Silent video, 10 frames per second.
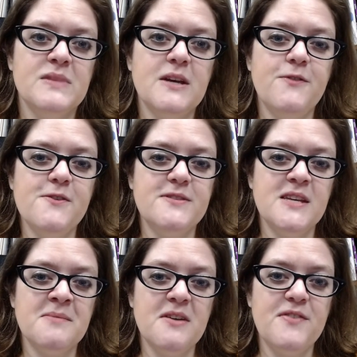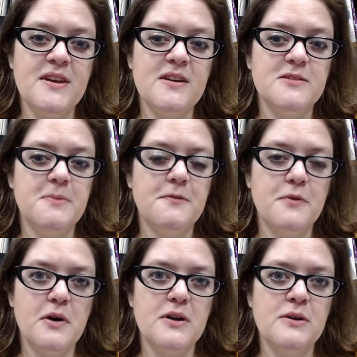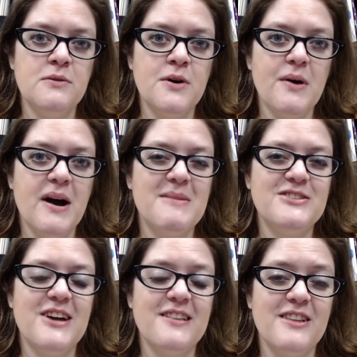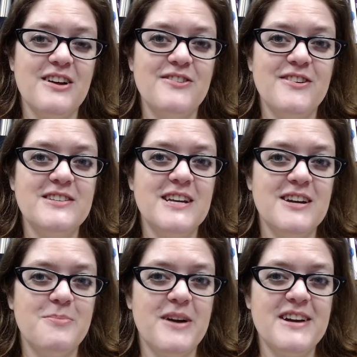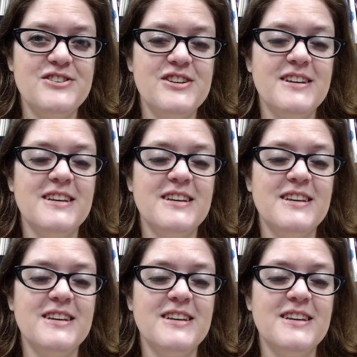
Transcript: If you've seen my videos before, you know how much I love Terry Pratchett.